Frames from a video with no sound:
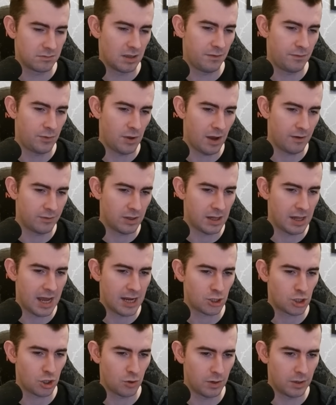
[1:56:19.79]
If you have the
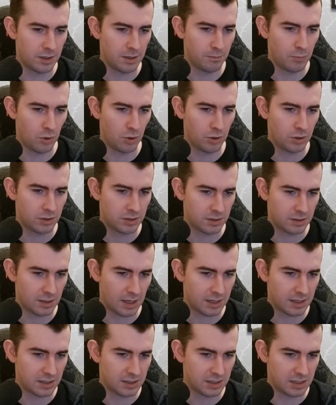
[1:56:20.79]
Lasher and the birds,
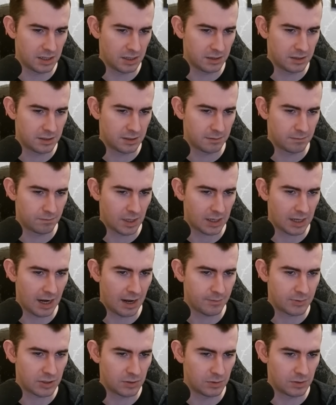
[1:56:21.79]
I can see it. I can
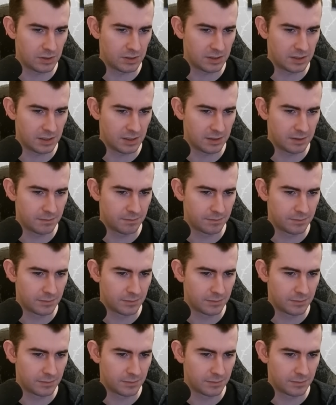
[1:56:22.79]
absolutely see it.